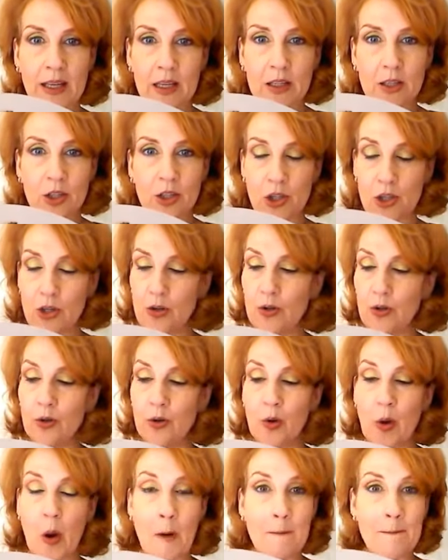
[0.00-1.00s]

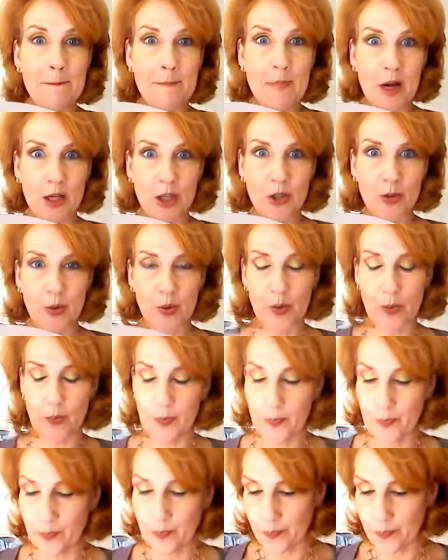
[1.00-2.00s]
into Mushroom.